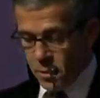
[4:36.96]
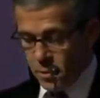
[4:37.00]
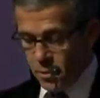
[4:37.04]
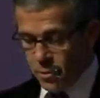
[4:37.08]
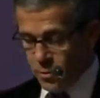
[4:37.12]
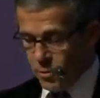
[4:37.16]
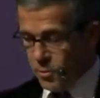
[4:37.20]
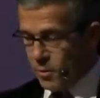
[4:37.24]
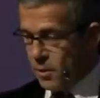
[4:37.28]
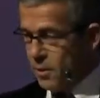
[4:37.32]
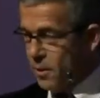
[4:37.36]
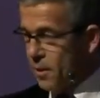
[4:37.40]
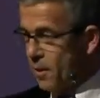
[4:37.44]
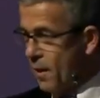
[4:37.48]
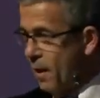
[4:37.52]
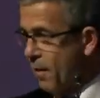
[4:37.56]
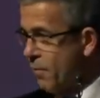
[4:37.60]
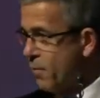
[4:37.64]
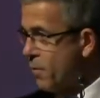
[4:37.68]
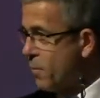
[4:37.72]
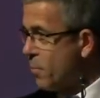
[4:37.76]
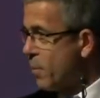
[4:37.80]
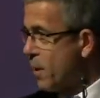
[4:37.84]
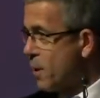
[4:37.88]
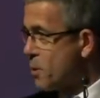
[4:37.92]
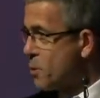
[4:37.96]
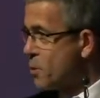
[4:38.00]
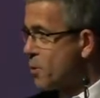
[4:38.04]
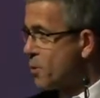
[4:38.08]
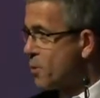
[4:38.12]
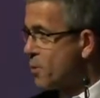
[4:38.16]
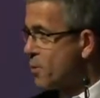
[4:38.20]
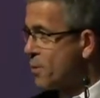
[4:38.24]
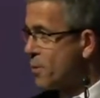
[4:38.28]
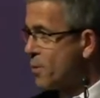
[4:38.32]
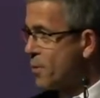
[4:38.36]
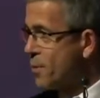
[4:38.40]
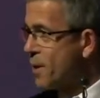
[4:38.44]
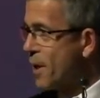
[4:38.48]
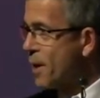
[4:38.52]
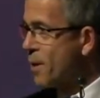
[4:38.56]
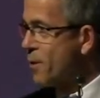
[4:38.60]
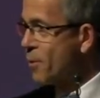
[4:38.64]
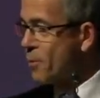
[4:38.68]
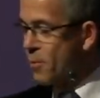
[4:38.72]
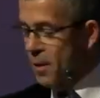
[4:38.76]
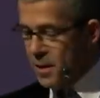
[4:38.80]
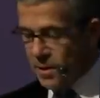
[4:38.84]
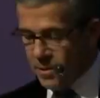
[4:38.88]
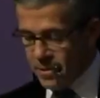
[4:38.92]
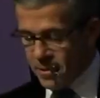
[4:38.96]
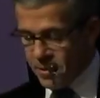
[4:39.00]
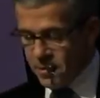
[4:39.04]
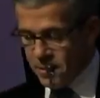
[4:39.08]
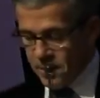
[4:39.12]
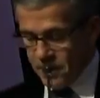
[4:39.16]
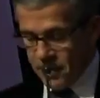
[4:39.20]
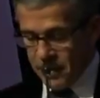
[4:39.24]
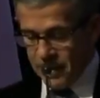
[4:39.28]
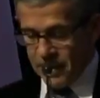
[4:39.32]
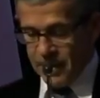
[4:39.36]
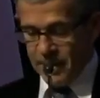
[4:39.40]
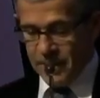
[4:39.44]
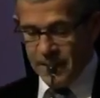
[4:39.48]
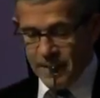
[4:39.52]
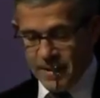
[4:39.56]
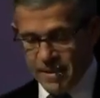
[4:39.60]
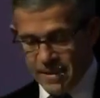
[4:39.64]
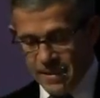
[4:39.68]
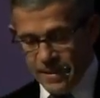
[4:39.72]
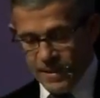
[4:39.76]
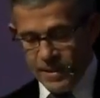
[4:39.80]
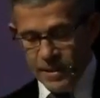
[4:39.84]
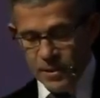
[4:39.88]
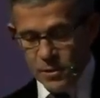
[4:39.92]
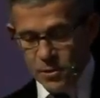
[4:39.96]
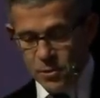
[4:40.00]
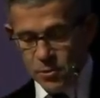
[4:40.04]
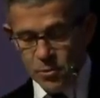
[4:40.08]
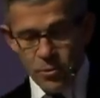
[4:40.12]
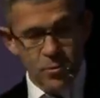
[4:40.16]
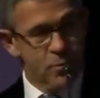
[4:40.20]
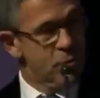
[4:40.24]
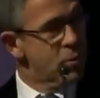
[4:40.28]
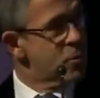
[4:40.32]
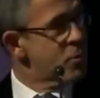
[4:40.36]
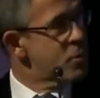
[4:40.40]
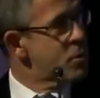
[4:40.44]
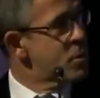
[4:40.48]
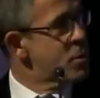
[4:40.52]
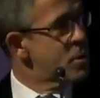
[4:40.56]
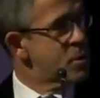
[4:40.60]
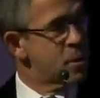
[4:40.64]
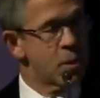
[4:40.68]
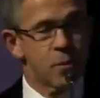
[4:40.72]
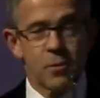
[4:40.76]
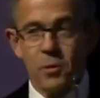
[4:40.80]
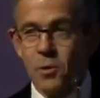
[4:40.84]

though I didn't have the pleasure to get acquainted. As you noticed on the